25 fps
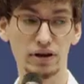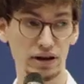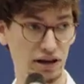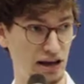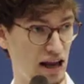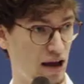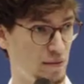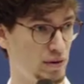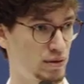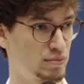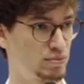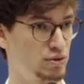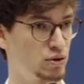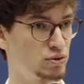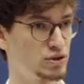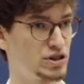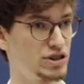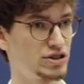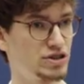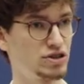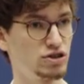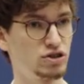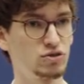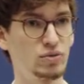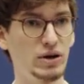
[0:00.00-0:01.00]
the climate
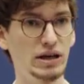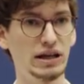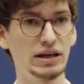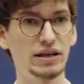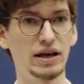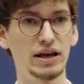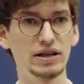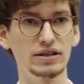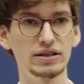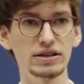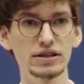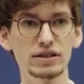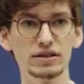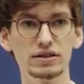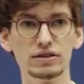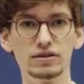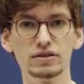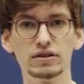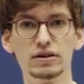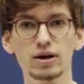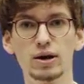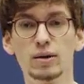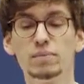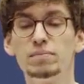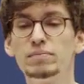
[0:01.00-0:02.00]
protests in 2019.
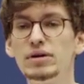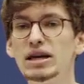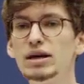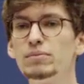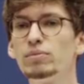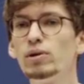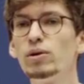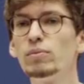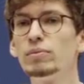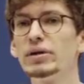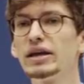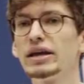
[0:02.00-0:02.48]
People